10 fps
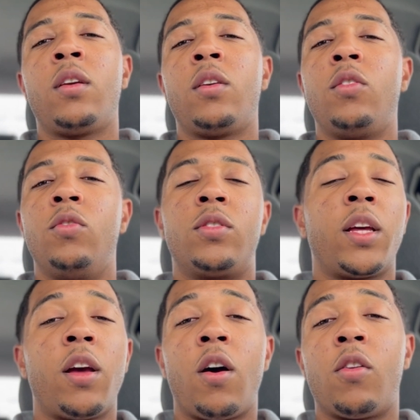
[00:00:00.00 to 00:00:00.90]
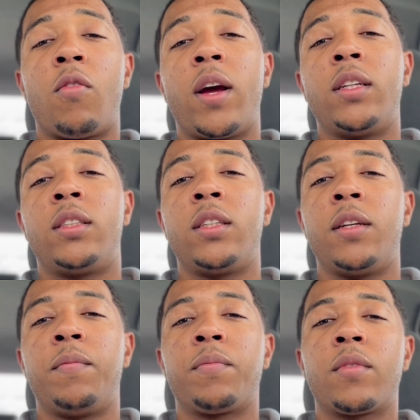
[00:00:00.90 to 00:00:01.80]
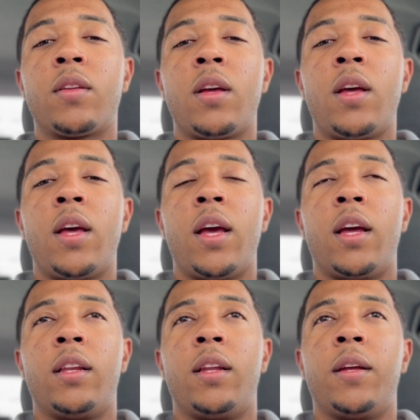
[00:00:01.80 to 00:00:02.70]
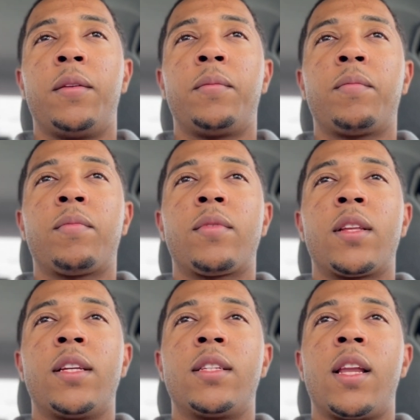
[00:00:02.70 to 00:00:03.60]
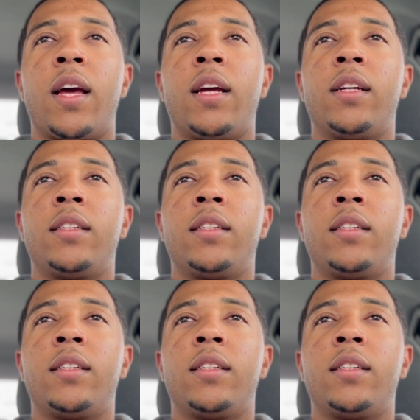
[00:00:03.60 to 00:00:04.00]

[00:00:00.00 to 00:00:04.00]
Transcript: You say all the right shit. And then it's like